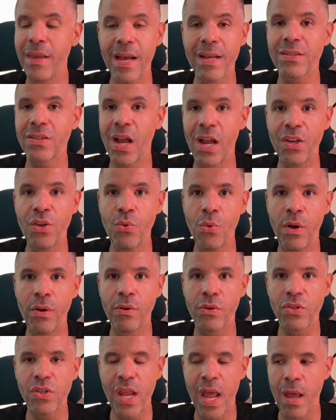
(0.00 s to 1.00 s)
Yes, I do
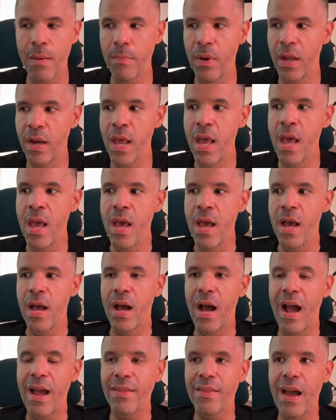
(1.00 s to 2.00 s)
understand, but
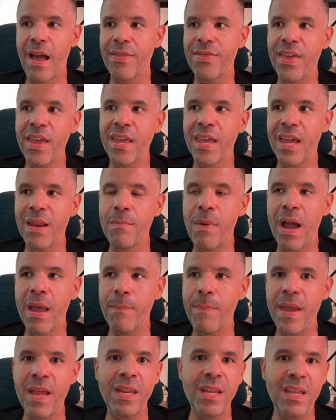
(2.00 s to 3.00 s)
I think in my
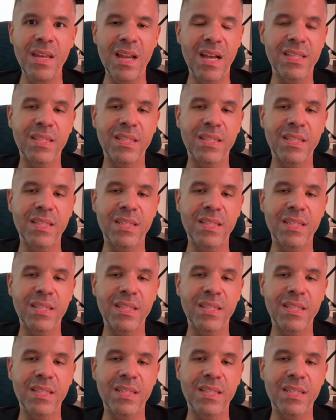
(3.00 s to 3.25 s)
opinion,